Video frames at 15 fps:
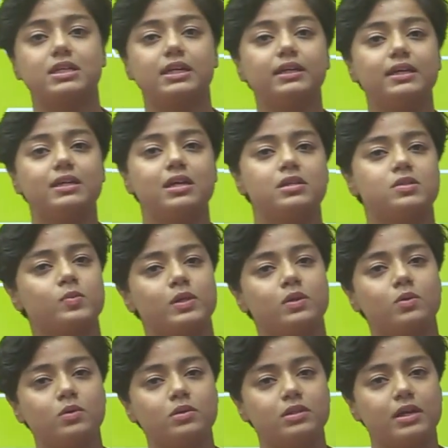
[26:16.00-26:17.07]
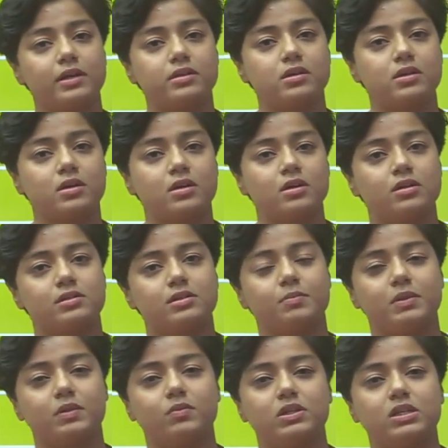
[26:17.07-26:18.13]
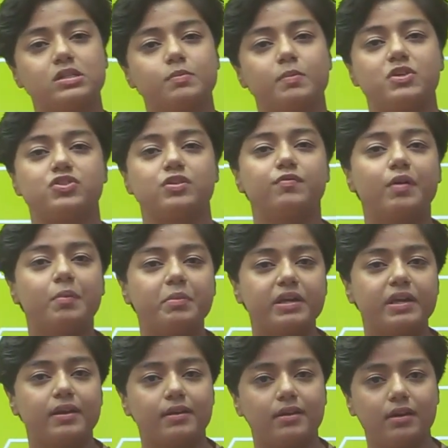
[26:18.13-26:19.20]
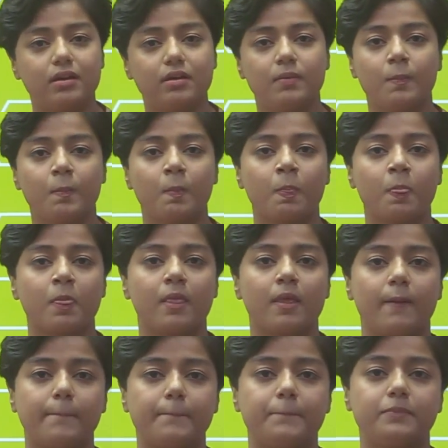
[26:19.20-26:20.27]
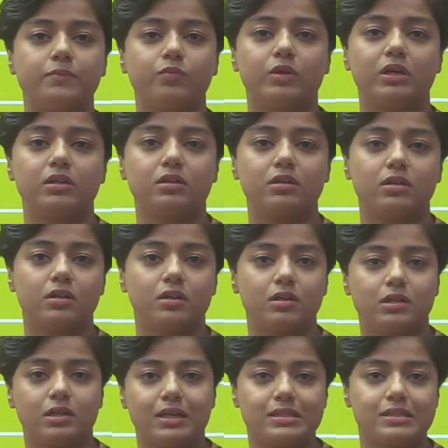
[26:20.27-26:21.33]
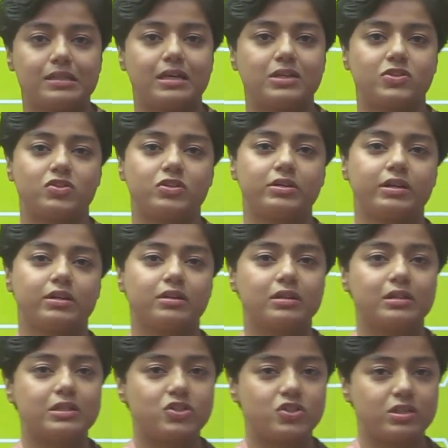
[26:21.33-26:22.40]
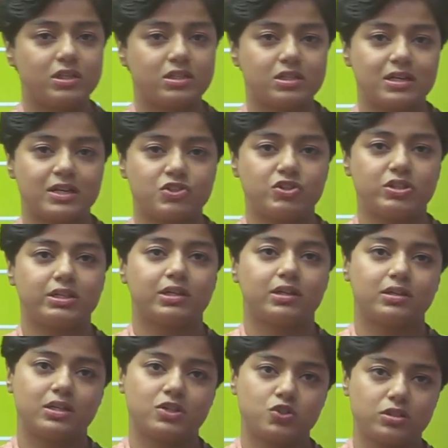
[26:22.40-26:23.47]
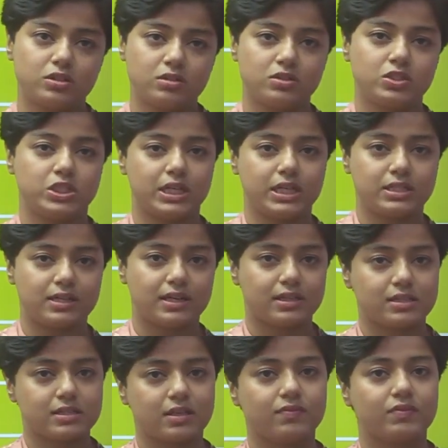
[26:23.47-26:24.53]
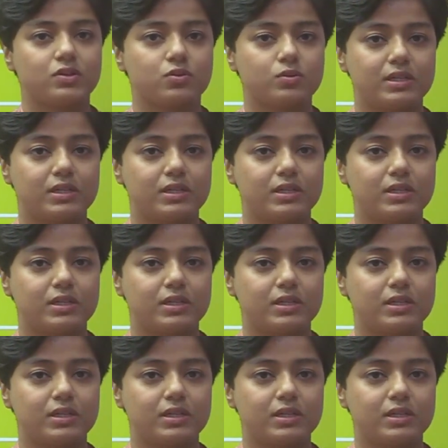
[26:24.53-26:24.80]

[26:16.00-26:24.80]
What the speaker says: tag, and as we know that something very special from my area, when it gets national recognition, international recognition, GI tag is given to